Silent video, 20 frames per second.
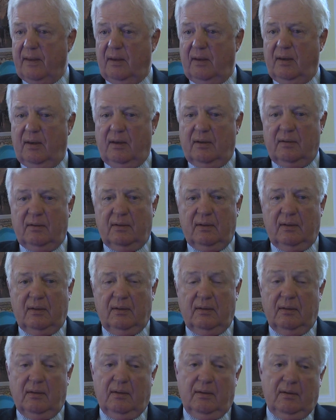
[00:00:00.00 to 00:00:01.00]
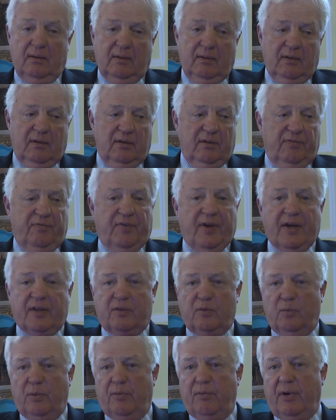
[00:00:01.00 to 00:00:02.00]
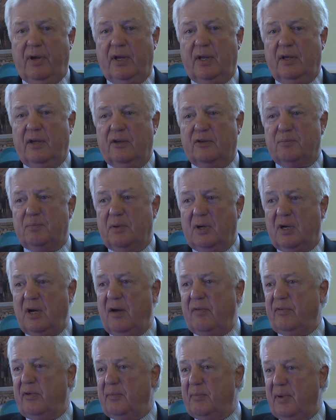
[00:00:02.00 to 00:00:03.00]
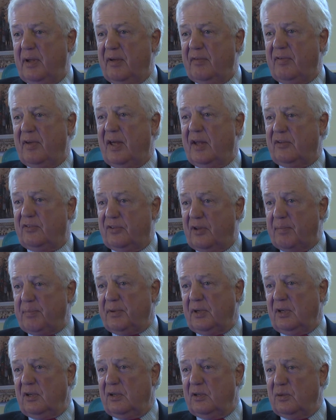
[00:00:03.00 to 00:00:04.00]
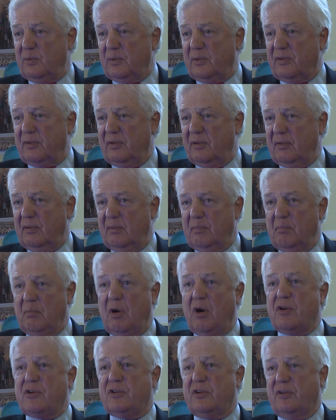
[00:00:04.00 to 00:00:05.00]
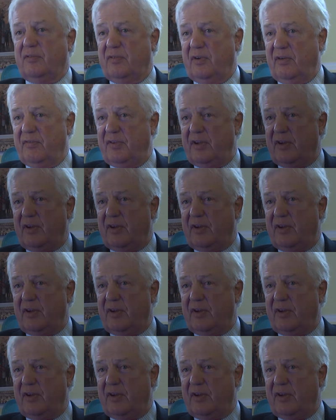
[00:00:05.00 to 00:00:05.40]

And the fact that we ran against McGovern may have had something to do with the margin of our